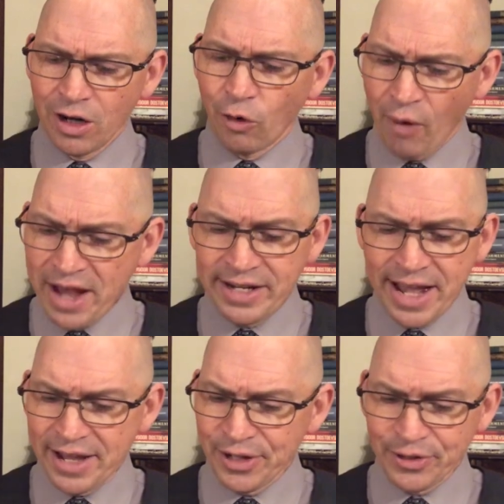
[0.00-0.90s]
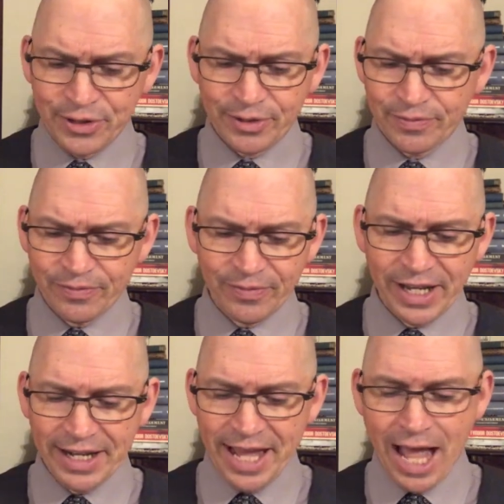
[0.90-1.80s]
Red Nails,
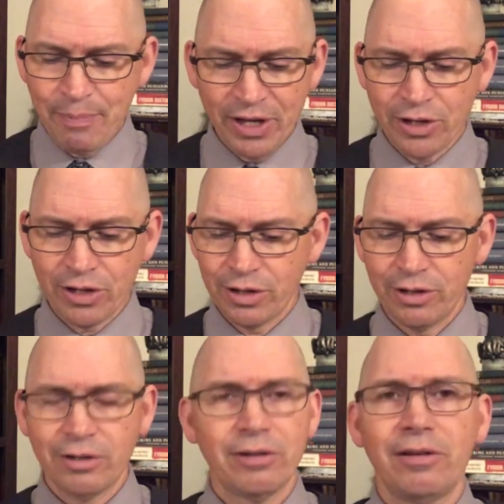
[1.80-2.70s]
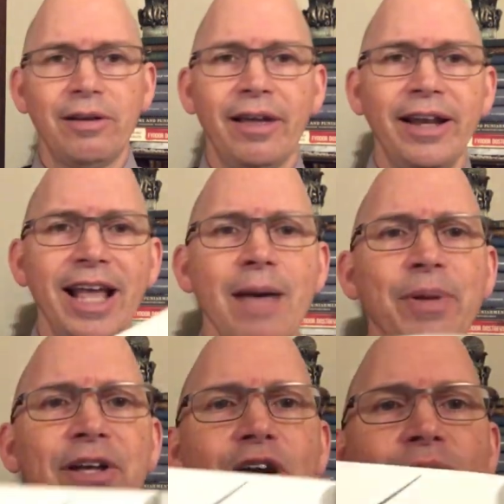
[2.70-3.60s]
an epic, an
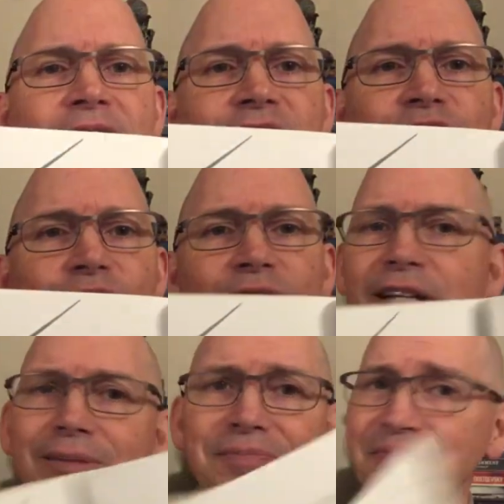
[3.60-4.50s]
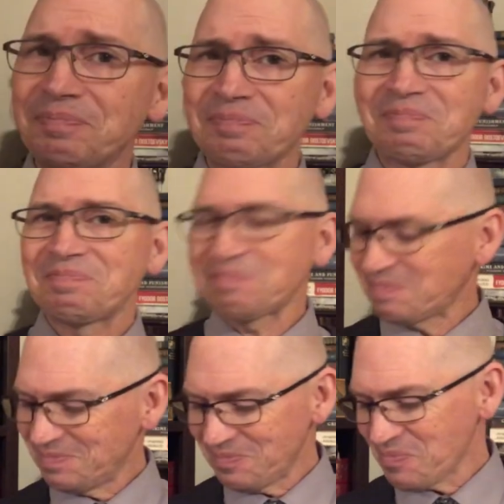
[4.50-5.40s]
epic Conan story.
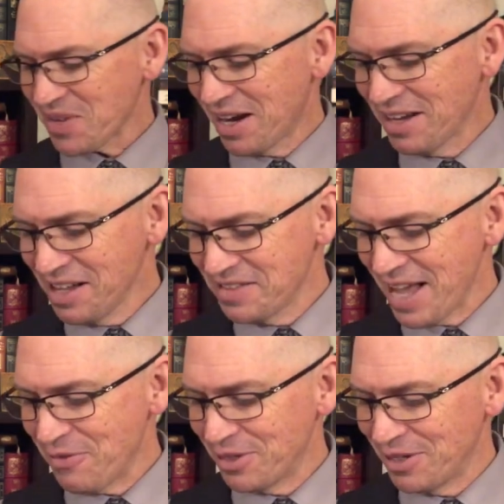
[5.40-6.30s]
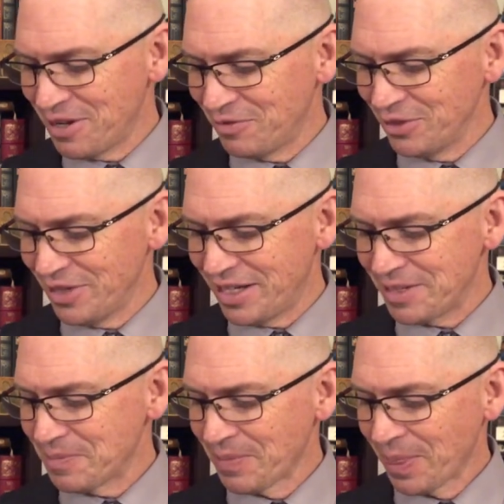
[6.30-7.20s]
I like that one an awful
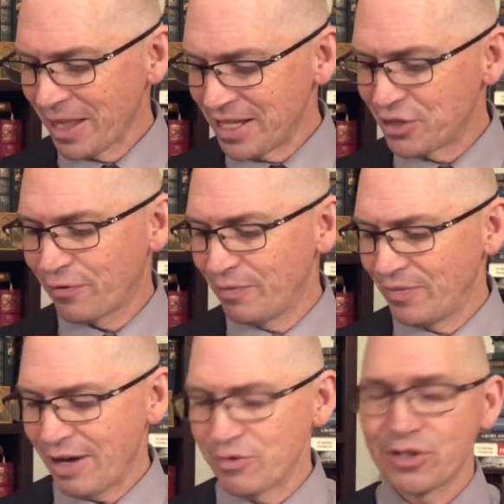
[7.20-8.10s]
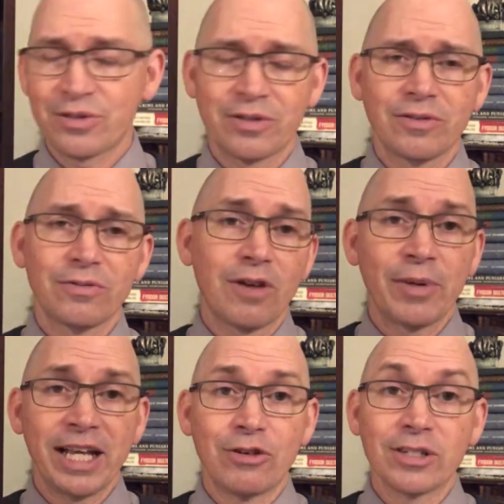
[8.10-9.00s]
lot. It's, that was
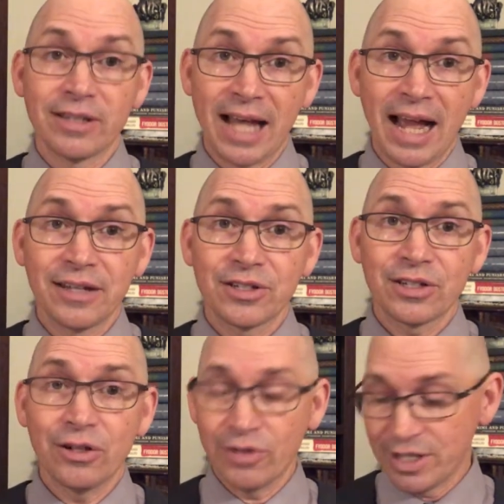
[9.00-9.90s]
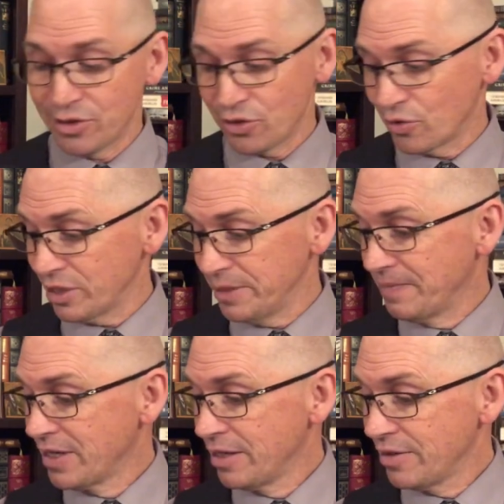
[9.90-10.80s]
Robert E. Howard's last Conan story
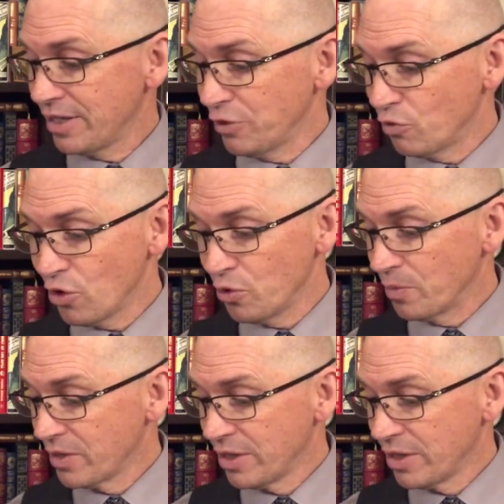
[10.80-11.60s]
that he wrote.